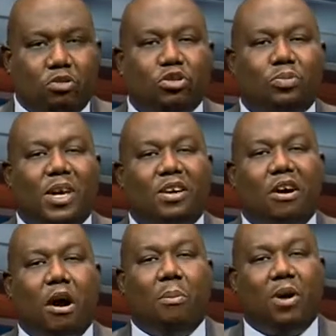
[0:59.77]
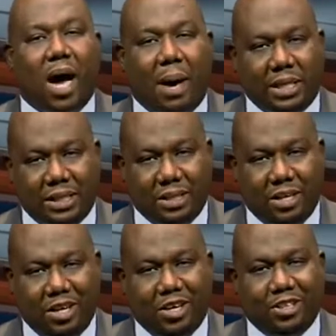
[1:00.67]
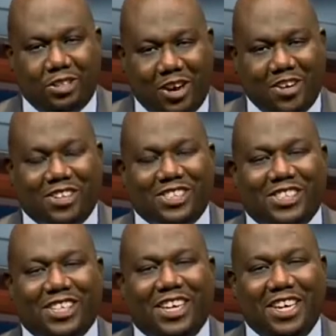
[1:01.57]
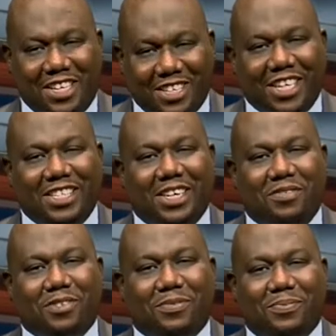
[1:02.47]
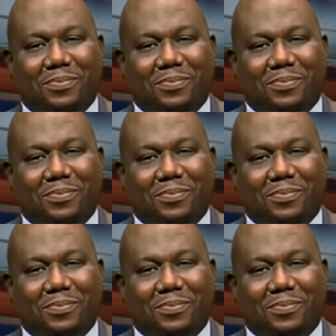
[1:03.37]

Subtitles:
Usman Gur Mohammed. Join us in this interview.